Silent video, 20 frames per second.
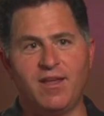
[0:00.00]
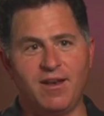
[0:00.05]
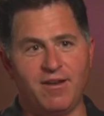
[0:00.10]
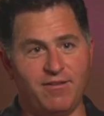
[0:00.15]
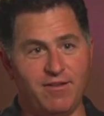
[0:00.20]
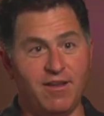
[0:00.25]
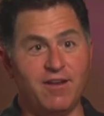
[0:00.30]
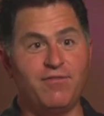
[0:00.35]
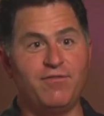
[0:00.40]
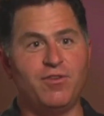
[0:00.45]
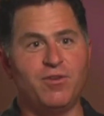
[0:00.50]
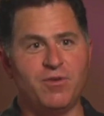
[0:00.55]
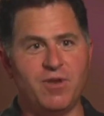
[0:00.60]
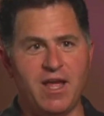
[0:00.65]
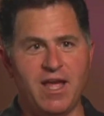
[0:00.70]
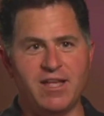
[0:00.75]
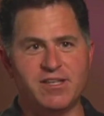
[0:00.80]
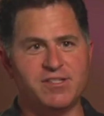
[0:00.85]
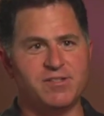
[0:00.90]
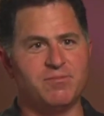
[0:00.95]
in a, in a
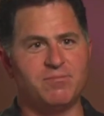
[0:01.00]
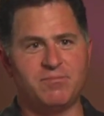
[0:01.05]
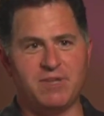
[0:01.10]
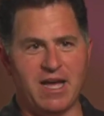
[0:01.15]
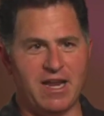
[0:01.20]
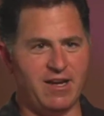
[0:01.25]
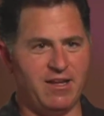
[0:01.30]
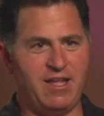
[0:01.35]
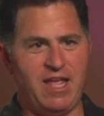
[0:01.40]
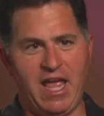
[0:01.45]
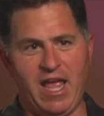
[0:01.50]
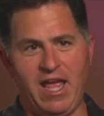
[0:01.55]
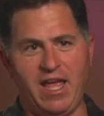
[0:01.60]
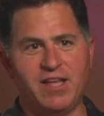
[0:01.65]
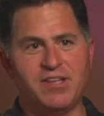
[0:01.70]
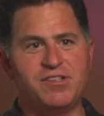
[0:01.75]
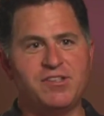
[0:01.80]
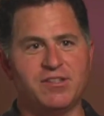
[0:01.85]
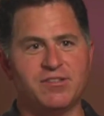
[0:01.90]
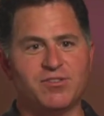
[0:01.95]
few days and got a
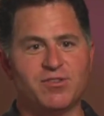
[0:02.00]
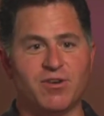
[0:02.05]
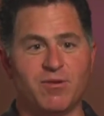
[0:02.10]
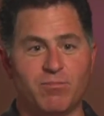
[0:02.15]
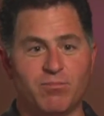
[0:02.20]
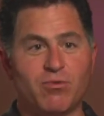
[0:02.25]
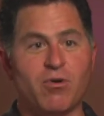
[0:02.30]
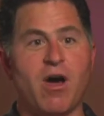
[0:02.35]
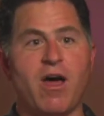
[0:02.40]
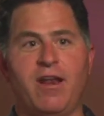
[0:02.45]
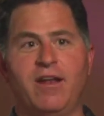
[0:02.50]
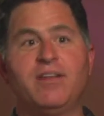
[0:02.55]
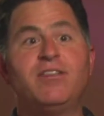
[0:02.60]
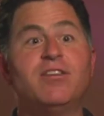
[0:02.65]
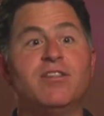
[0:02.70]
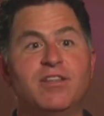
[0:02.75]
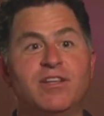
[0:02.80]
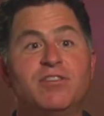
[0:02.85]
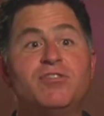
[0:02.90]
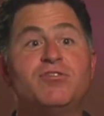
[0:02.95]
case and sort of brought
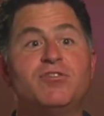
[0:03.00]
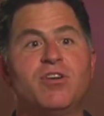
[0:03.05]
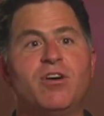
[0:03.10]
it to the